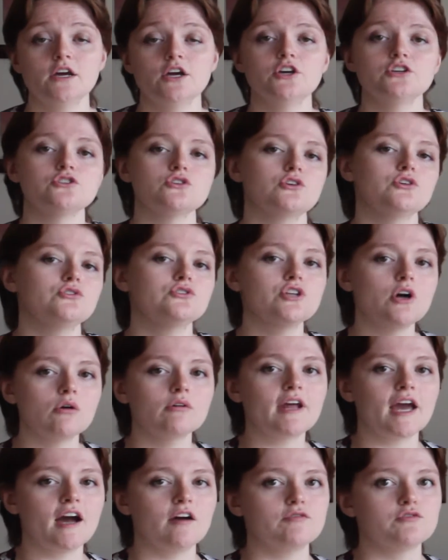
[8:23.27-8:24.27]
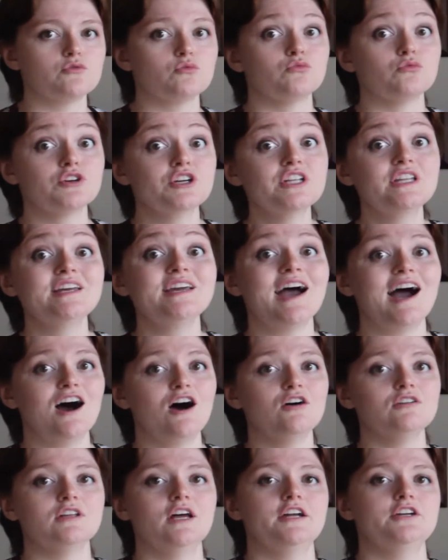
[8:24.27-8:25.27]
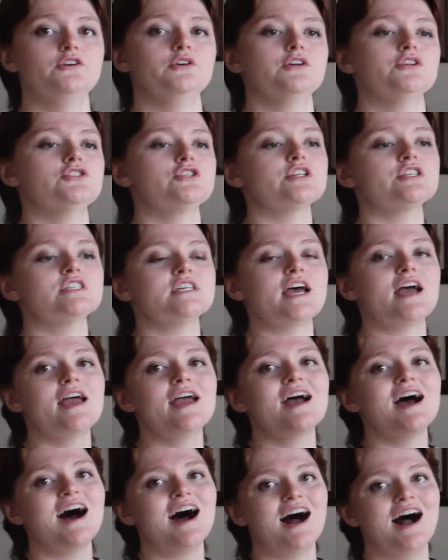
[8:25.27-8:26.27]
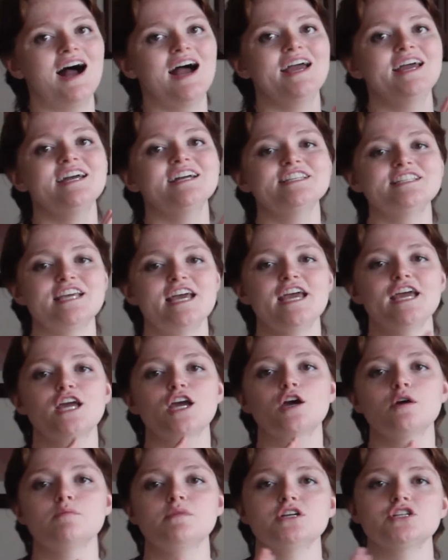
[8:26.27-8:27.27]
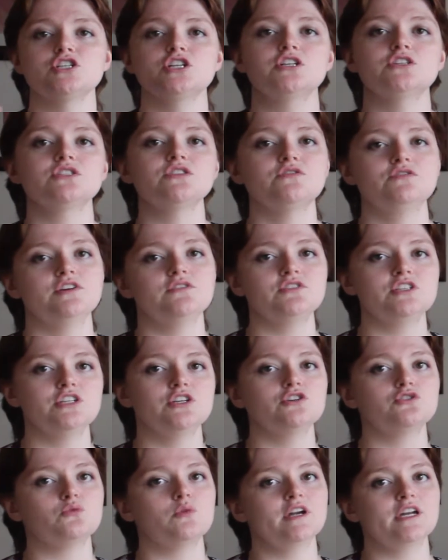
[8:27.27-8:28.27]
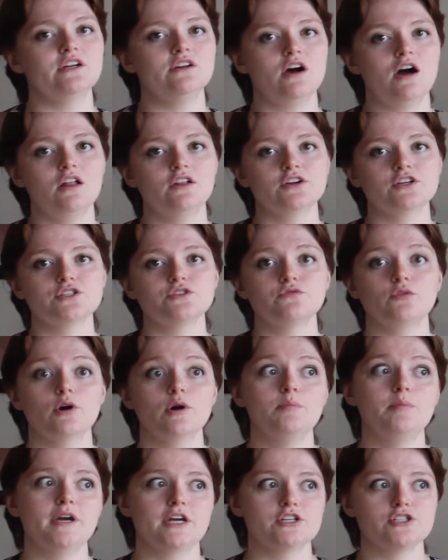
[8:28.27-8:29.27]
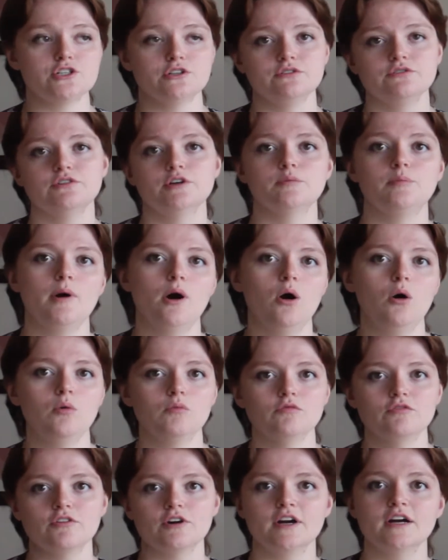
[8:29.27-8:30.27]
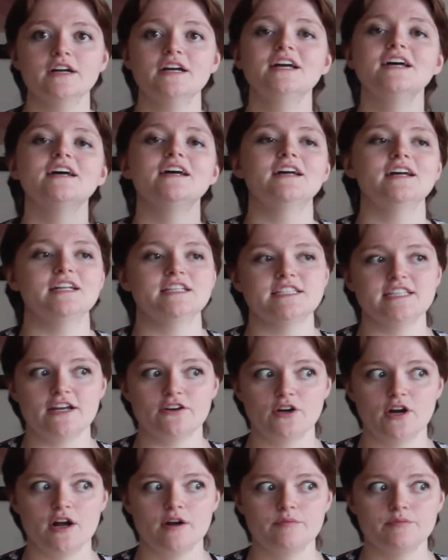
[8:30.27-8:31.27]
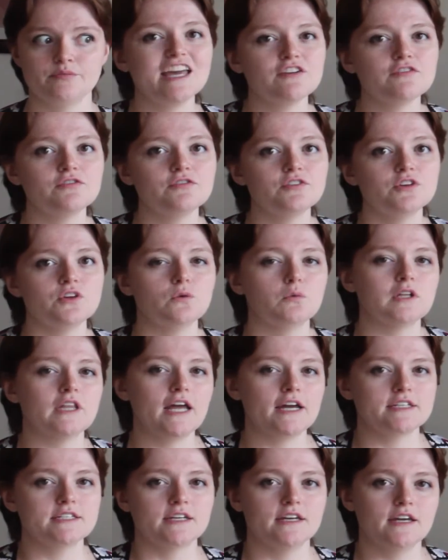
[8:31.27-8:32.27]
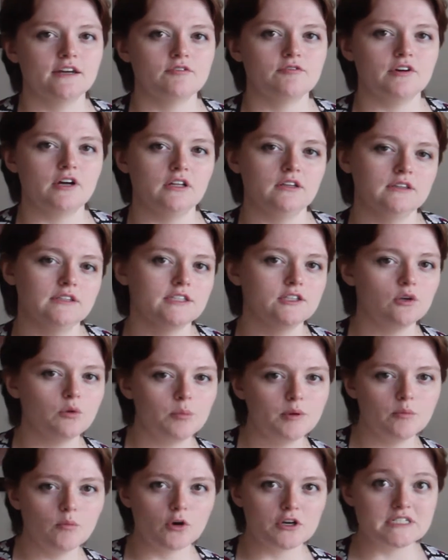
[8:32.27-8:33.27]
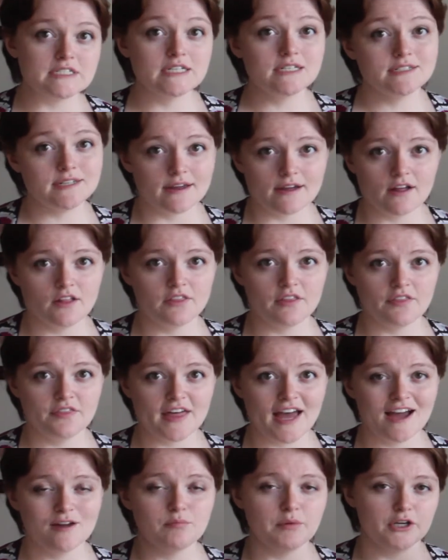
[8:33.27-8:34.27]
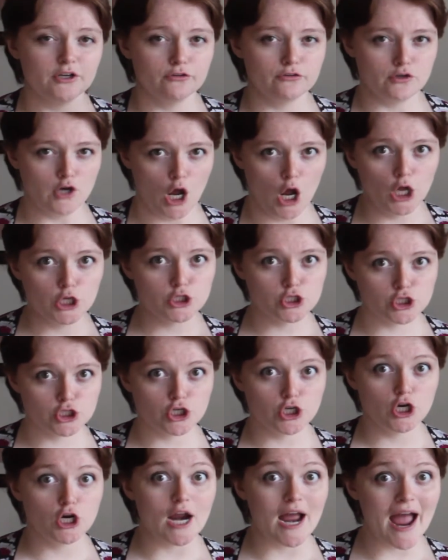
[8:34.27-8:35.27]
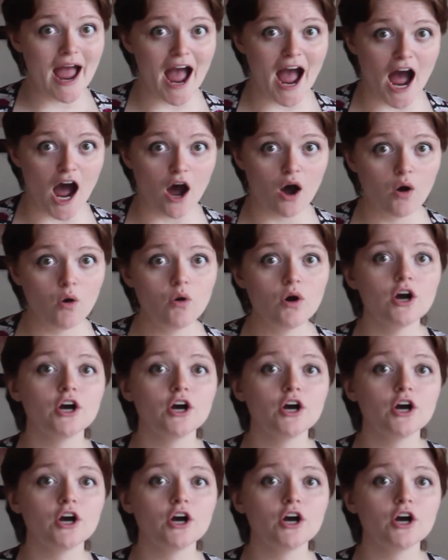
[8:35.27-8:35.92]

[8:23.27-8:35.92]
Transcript: So you don't have to really outline. You can just say, I take commissions, $15 to $20 for a picture, for a poem, for etc. If you would like to give a little bit more detail than that, but you're not sure how,